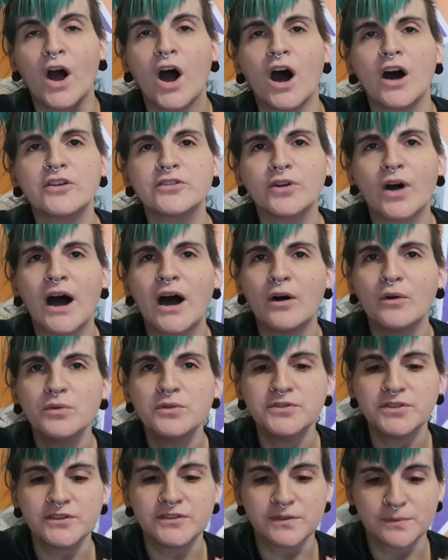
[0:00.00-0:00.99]
Also, how
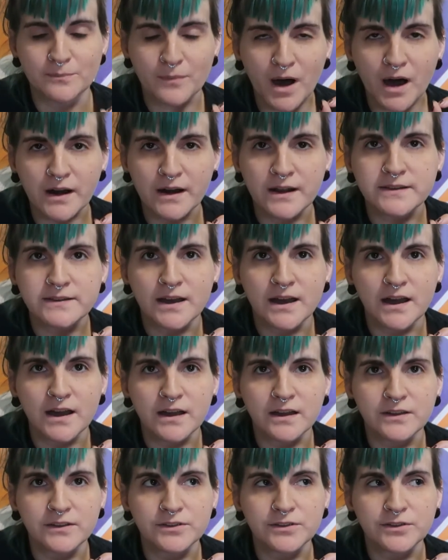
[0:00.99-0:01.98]
is this
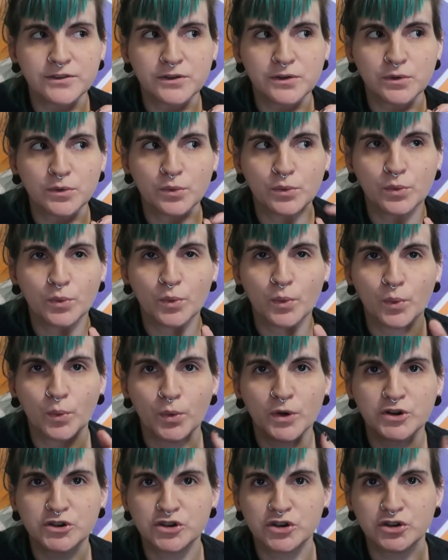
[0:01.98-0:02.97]
monetized
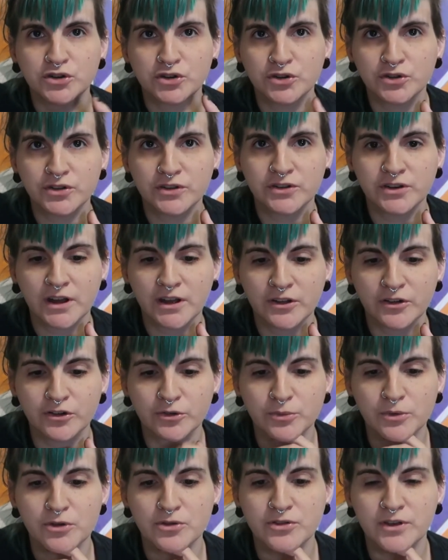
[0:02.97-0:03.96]
when she's using
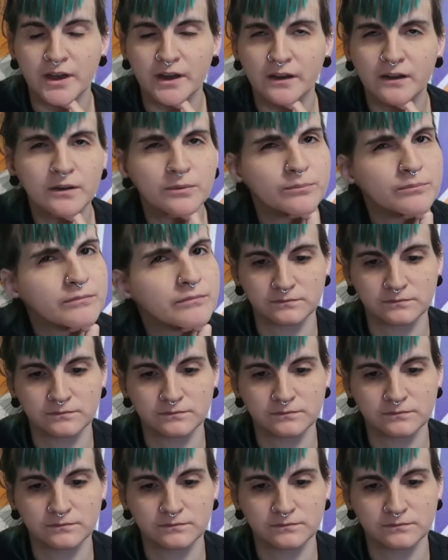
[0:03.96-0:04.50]
Taylor's music?